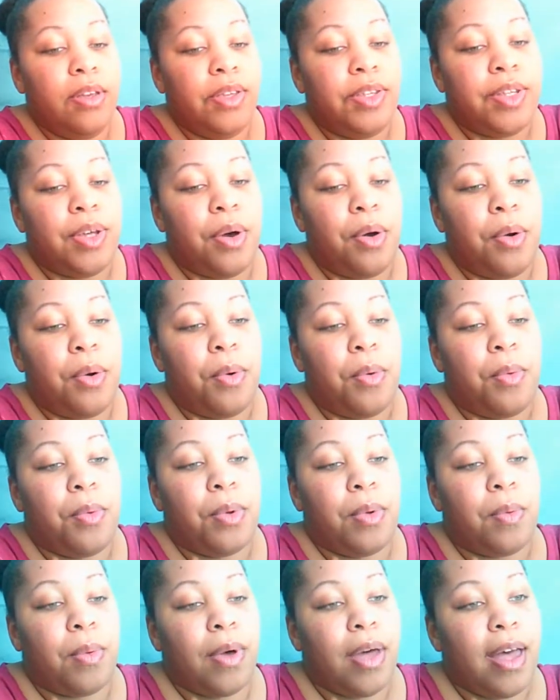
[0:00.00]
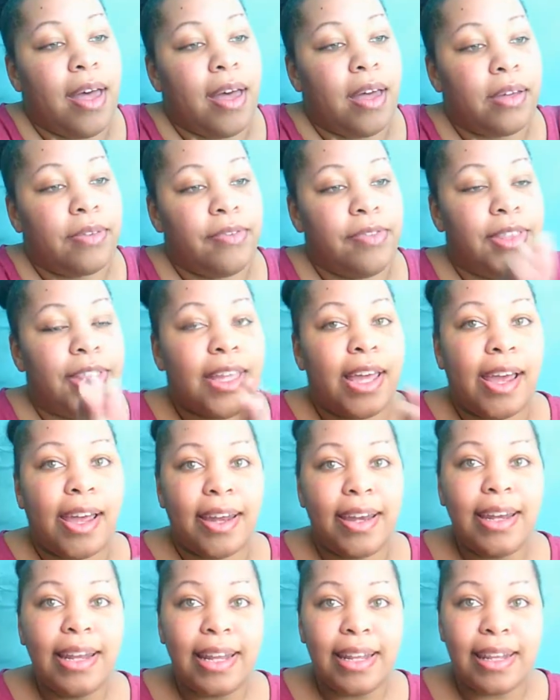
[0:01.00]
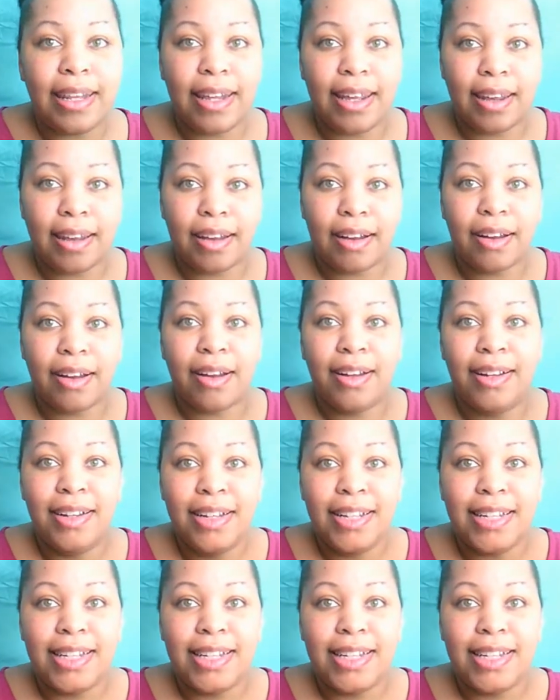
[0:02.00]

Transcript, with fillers: so we will have that in there